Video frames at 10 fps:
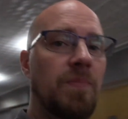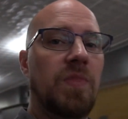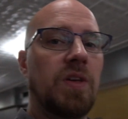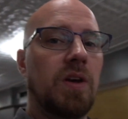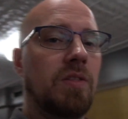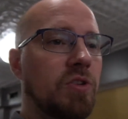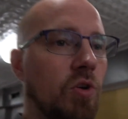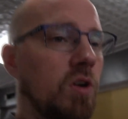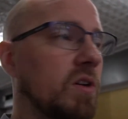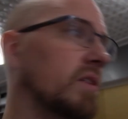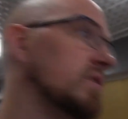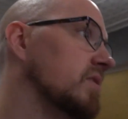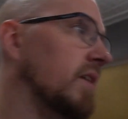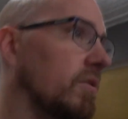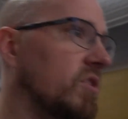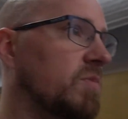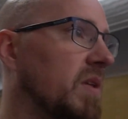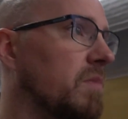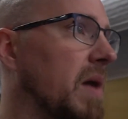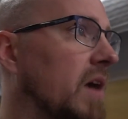the darkness. It'll just
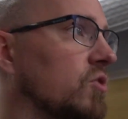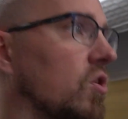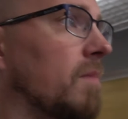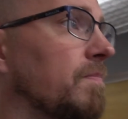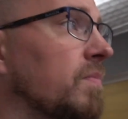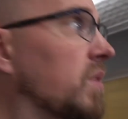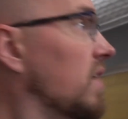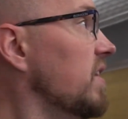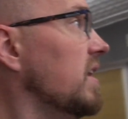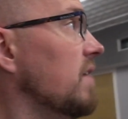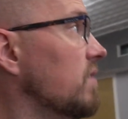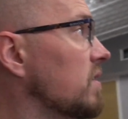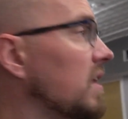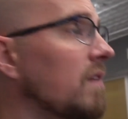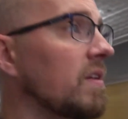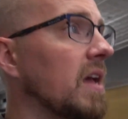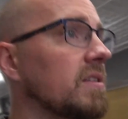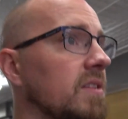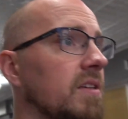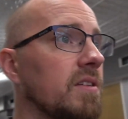be the backdrop. But I think even
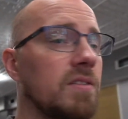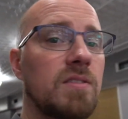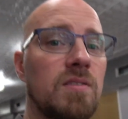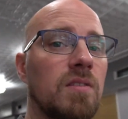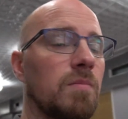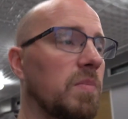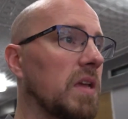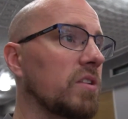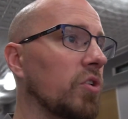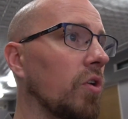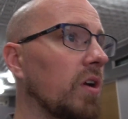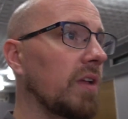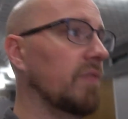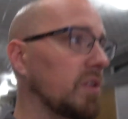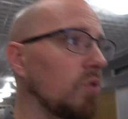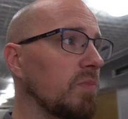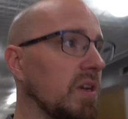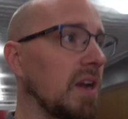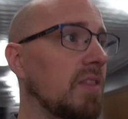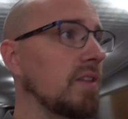as it is being dark, if I don't
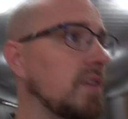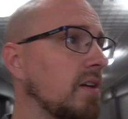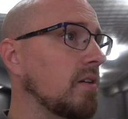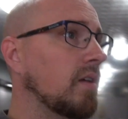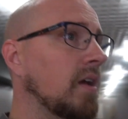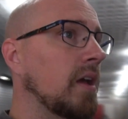put anything there,